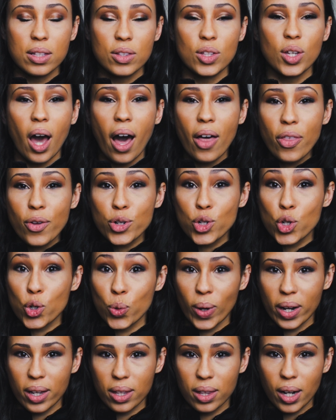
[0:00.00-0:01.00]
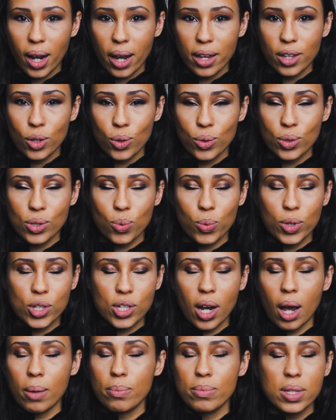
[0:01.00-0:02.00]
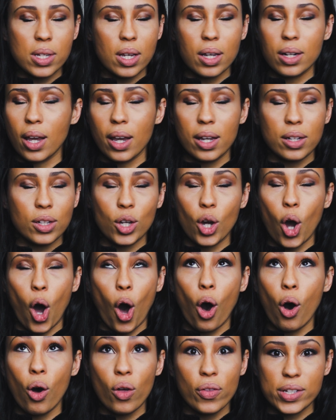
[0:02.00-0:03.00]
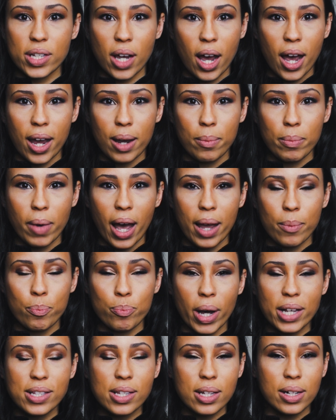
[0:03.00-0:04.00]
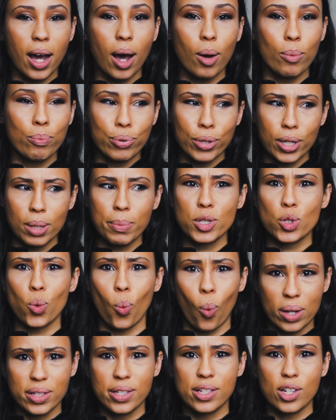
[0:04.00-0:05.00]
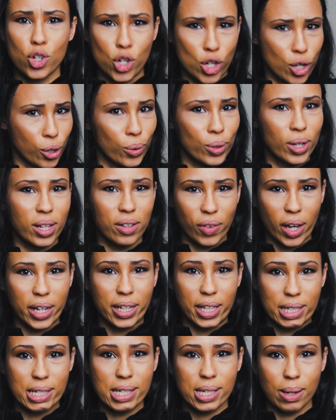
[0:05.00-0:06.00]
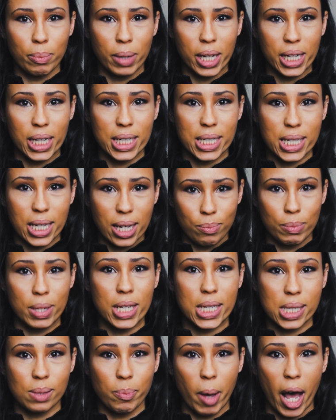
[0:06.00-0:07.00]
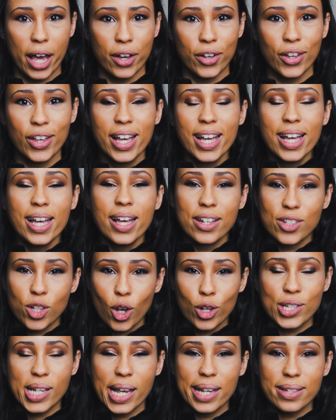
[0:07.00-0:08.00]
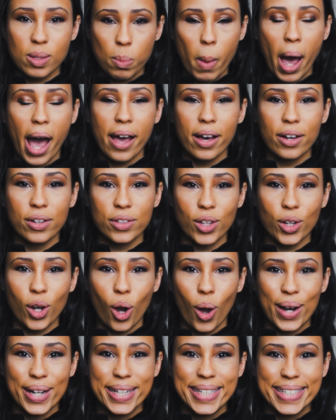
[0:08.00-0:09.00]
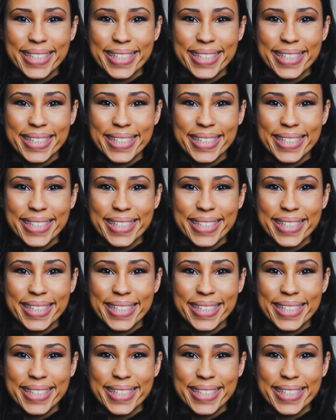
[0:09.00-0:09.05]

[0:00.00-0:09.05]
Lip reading: The other trick that I use, which comes in handy all the time, I bust it out pretty much once a shoot if I need somebody to give me a smile, is I'll say smile, and they'll go,